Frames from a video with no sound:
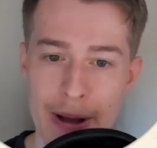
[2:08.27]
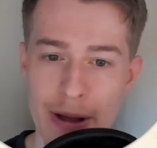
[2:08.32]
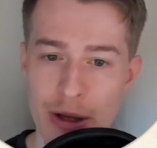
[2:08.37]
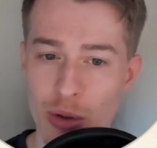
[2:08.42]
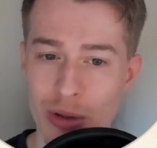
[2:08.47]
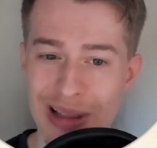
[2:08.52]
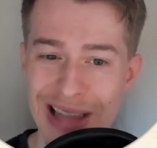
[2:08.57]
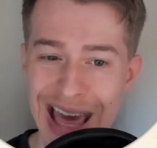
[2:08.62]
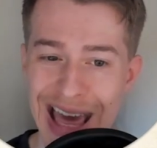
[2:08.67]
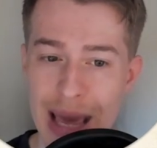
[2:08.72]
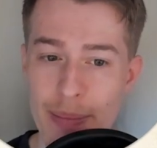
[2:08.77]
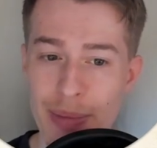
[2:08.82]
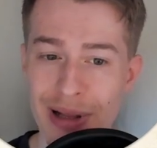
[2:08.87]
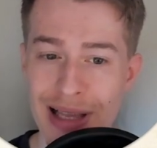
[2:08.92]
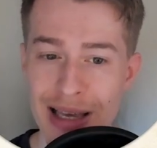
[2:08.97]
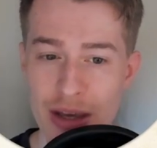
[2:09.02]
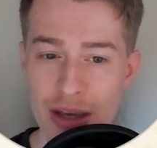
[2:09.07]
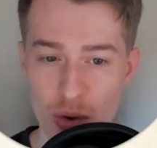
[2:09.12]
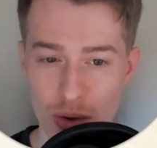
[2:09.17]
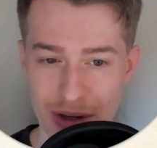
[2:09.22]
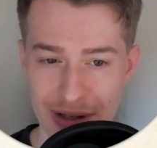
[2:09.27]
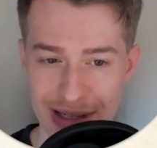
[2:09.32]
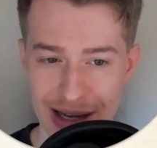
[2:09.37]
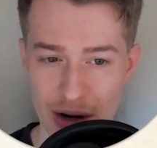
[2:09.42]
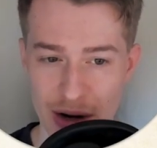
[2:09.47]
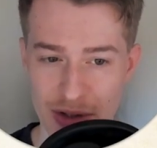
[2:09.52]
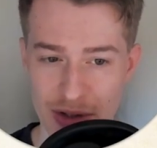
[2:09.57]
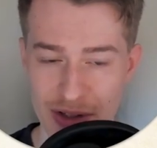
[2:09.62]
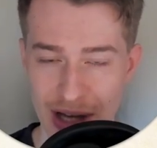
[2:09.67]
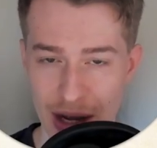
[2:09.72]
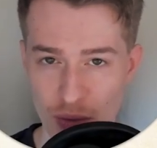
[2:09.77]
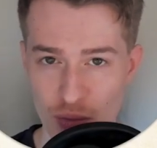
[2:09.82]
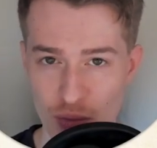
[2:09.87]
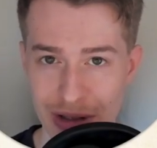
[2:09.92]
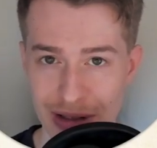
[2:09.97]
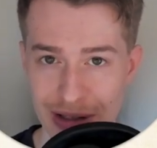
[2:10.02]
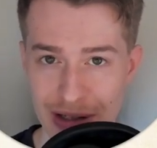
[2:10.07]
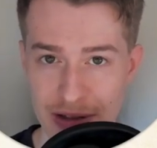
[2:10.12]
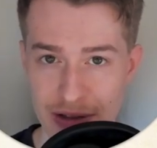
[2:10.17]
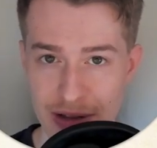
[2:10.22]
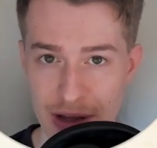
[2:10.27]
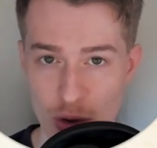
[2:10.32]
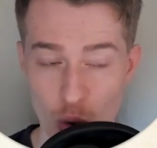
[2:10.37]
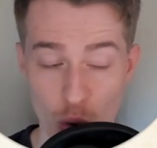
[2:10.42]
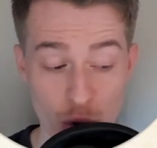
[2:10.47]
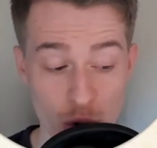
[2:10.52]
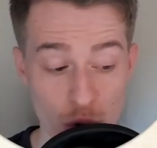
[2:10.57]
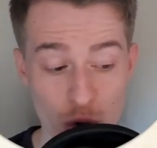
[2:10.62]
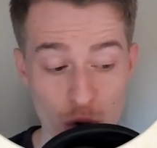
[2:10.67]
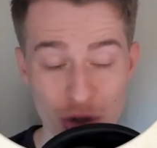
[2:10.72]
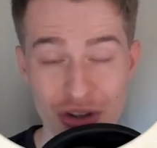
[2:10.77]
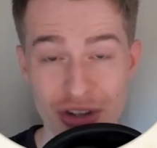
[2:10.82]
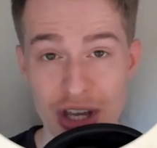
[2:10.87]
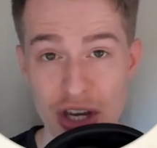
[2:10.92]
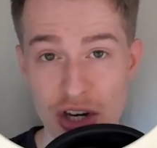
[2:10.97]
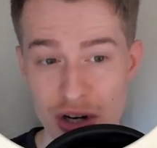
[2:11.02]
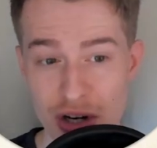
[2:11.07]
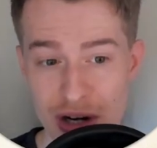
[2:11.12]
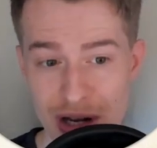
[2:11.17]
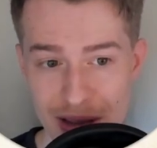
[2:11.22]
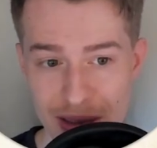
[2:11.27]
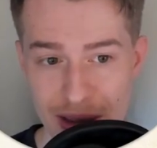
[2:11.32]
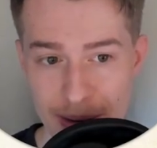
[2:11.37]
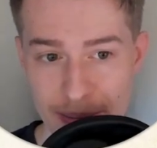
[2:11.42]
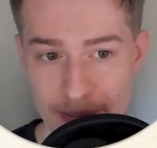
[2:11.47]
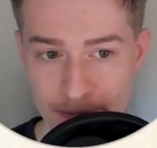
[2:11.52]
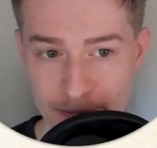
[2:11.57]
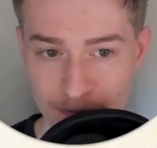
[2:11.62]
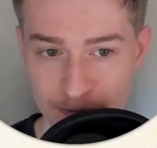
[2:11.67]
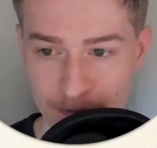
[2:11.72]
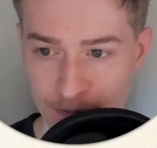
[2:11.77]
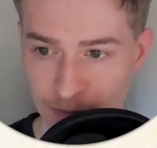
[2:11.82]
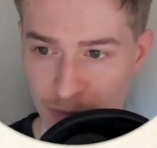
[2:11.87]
you're labeling your desires as unrealistic, or you're conditioning them.